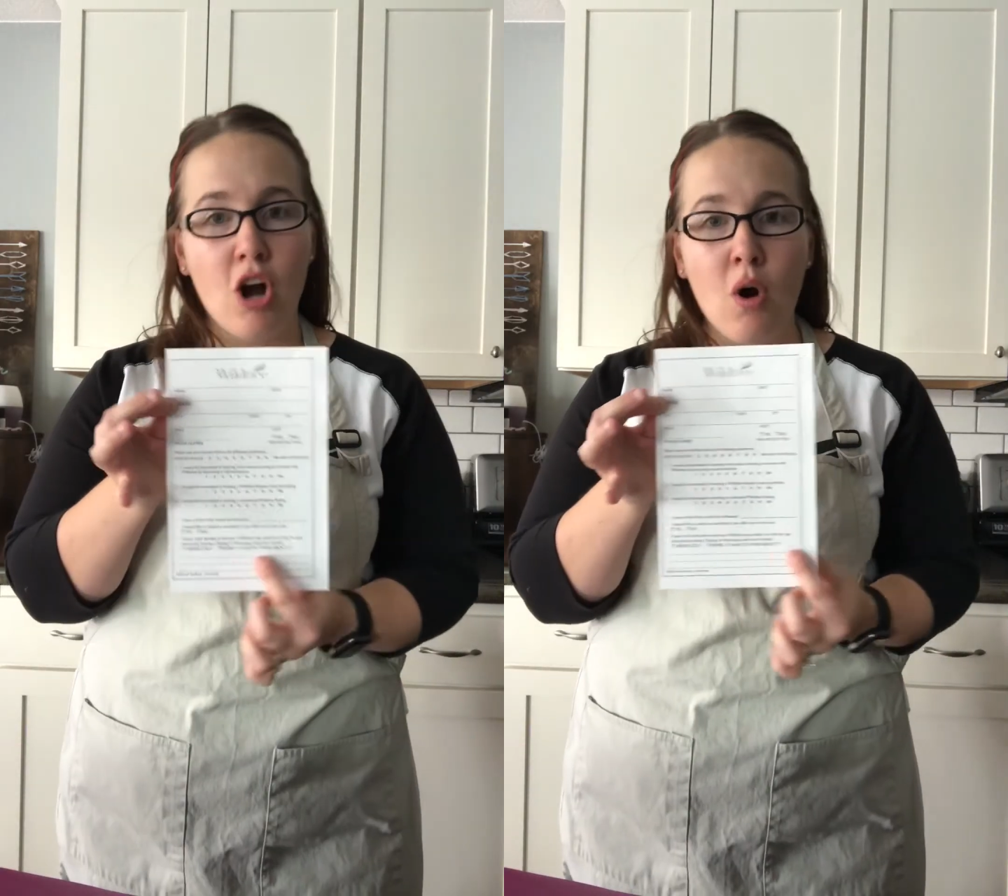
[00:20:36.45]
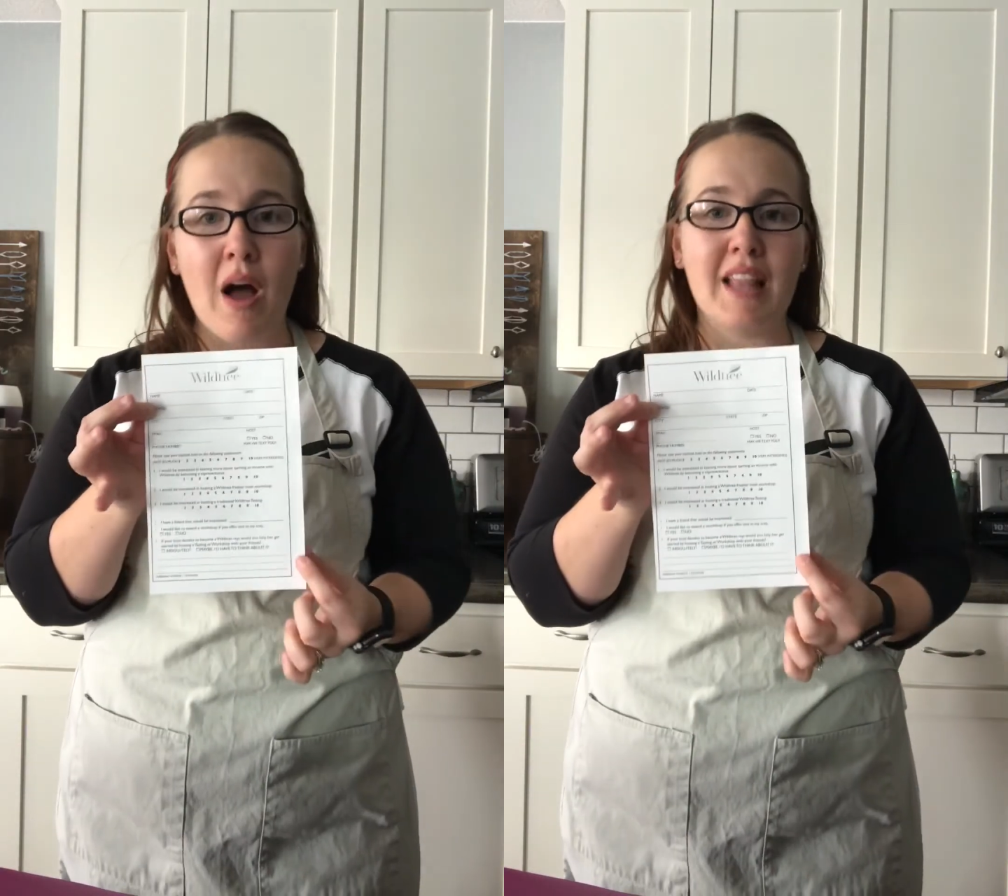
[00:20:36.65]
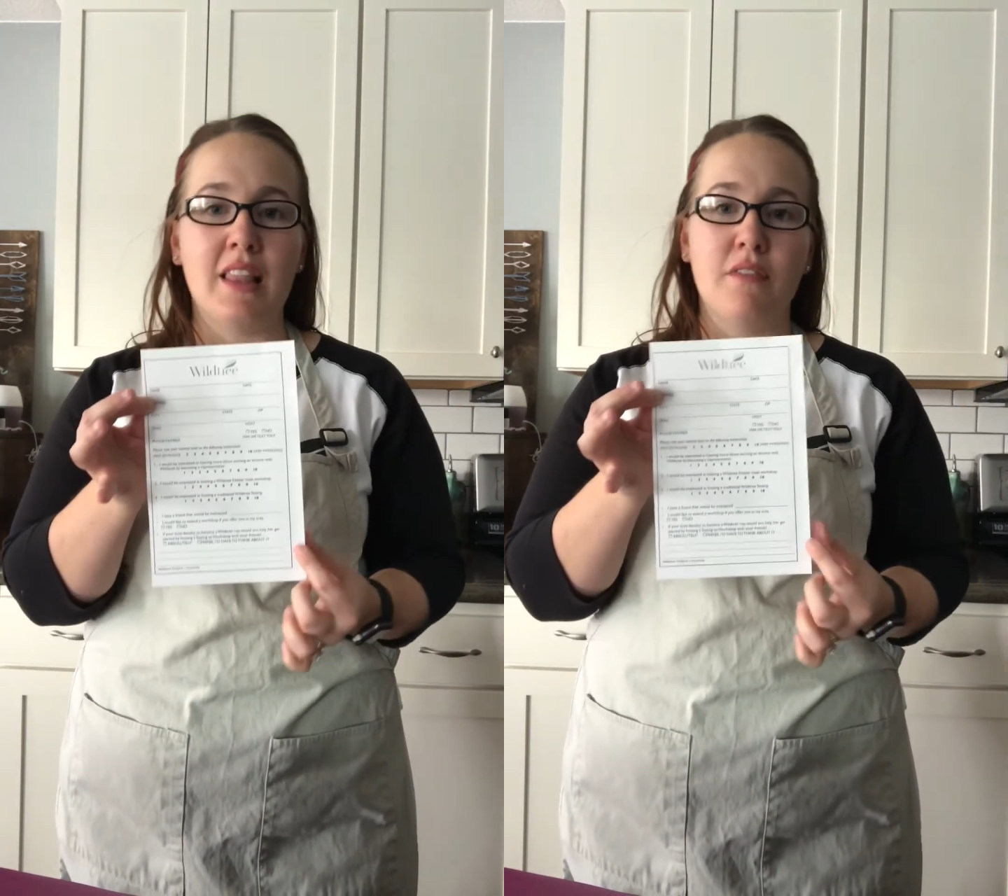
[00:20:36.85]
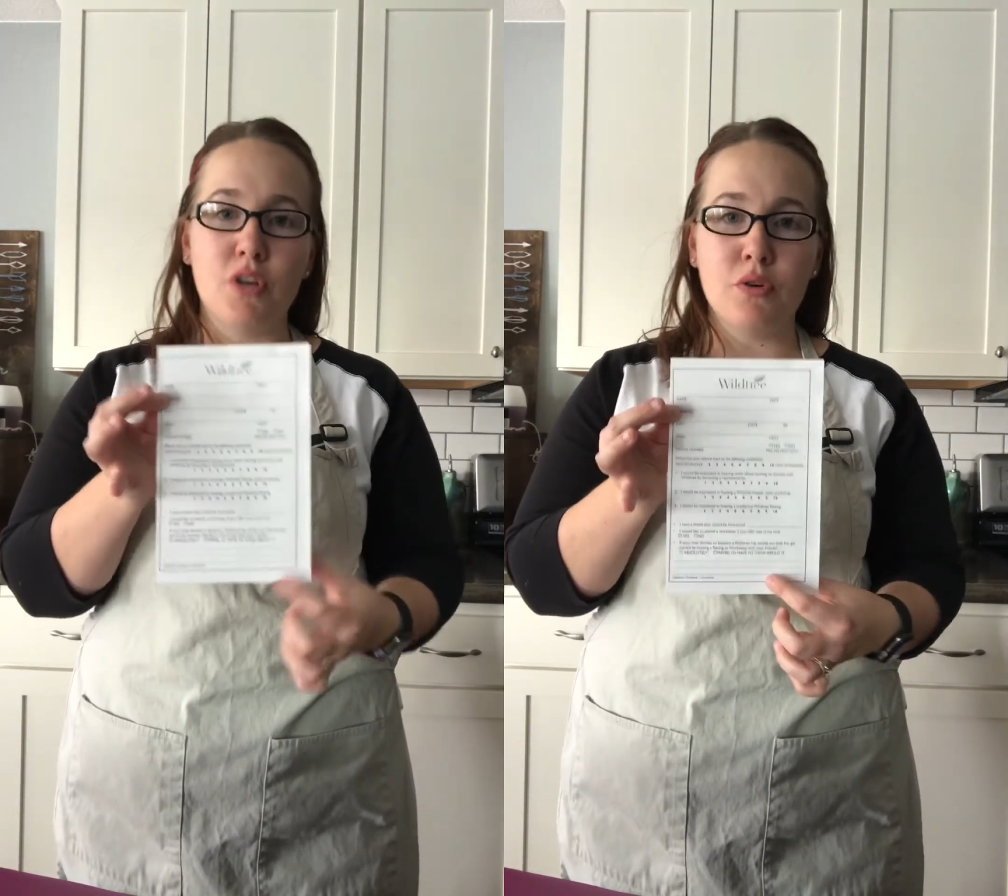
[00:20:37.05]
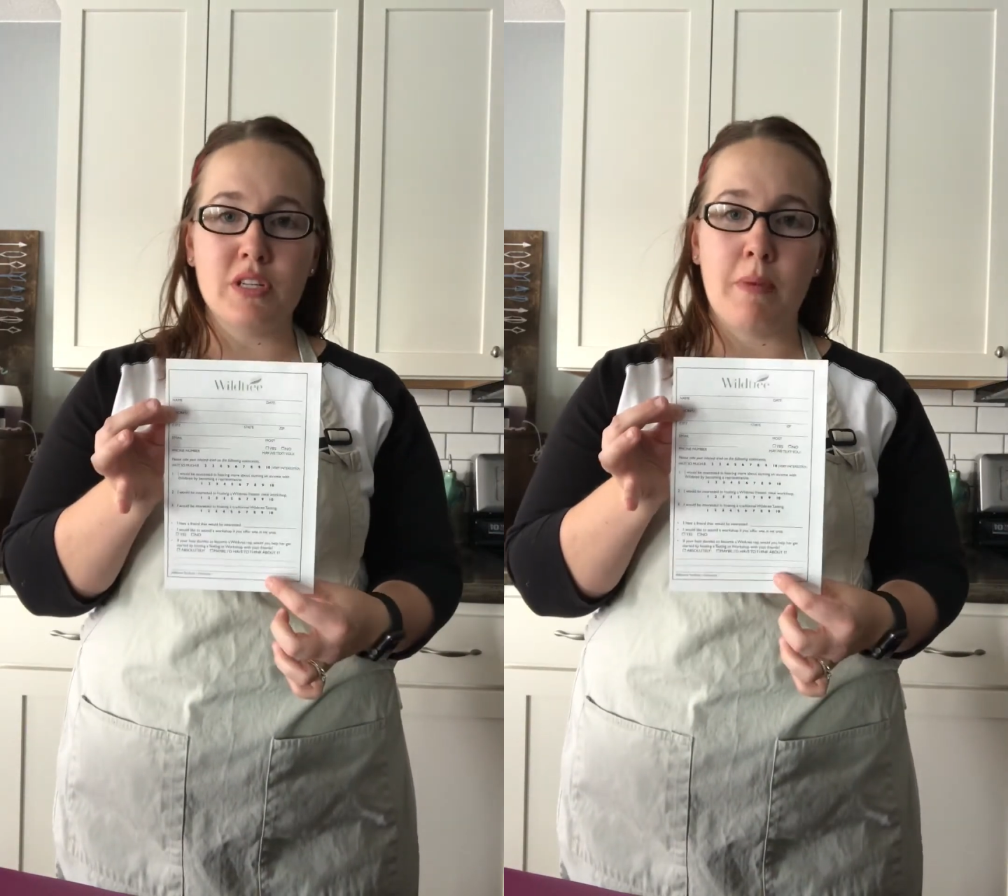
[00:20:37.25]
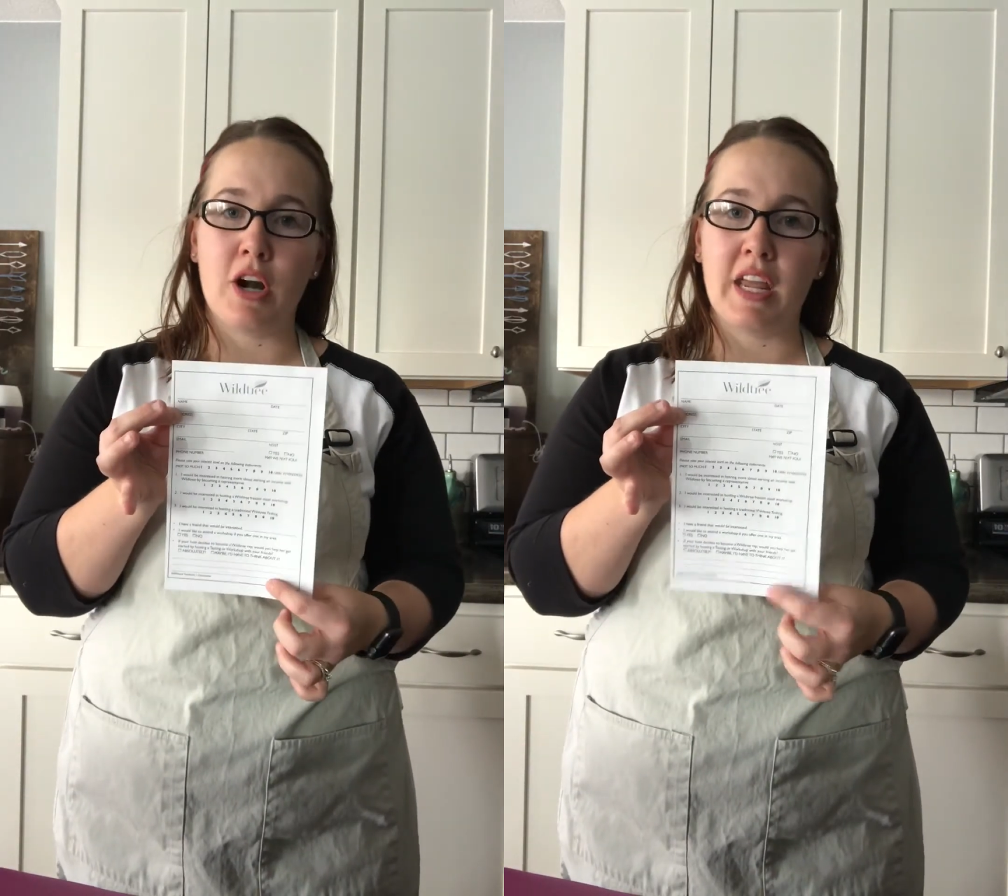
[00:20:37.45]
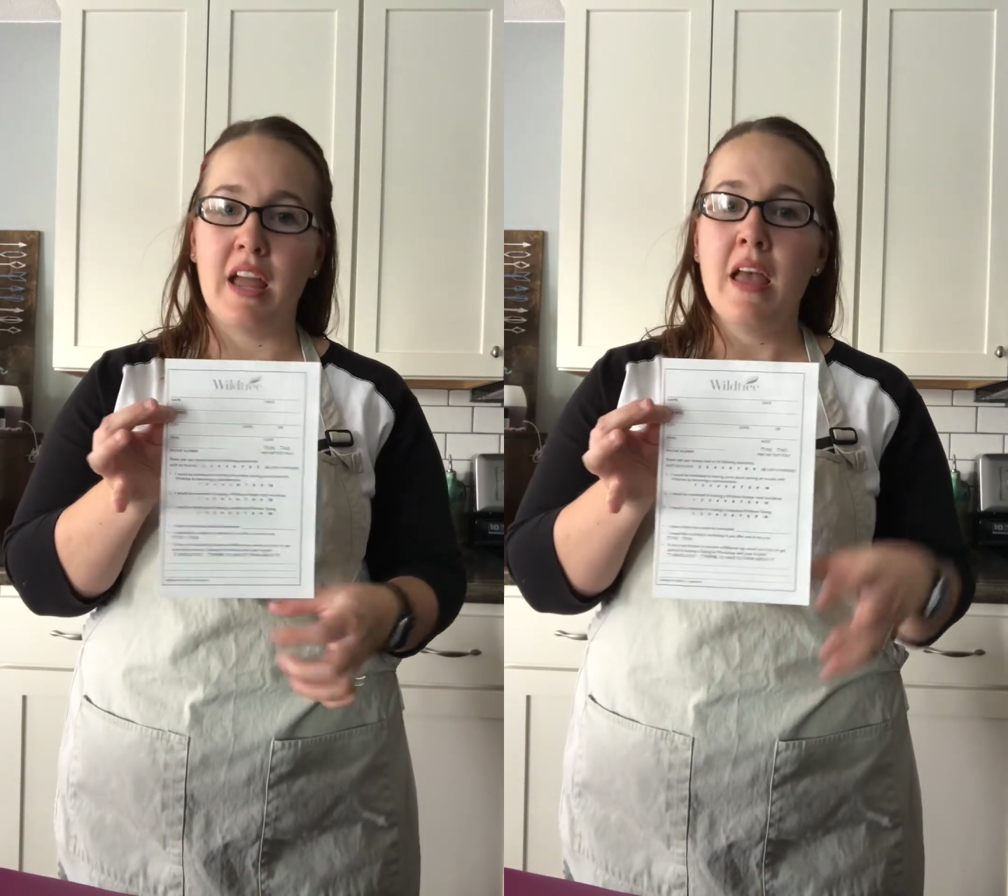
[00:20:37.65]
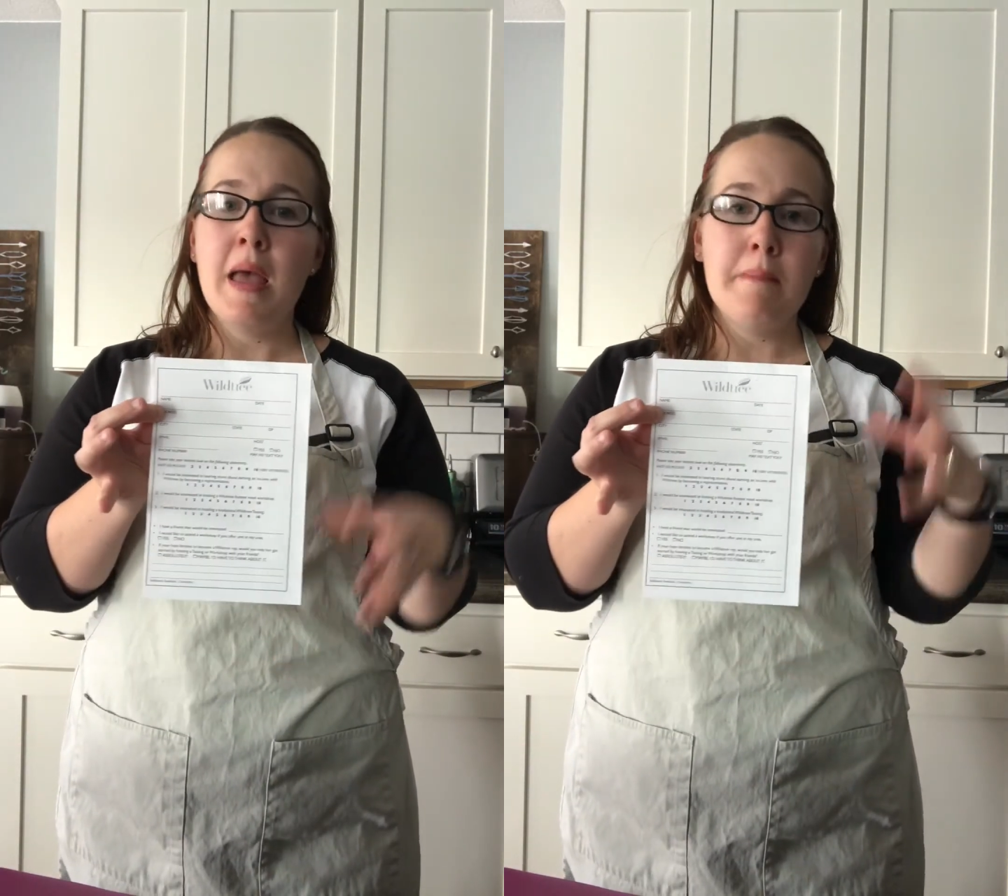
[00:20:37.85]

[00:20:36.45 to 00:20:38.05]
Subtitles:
you know, I'd love to host a party,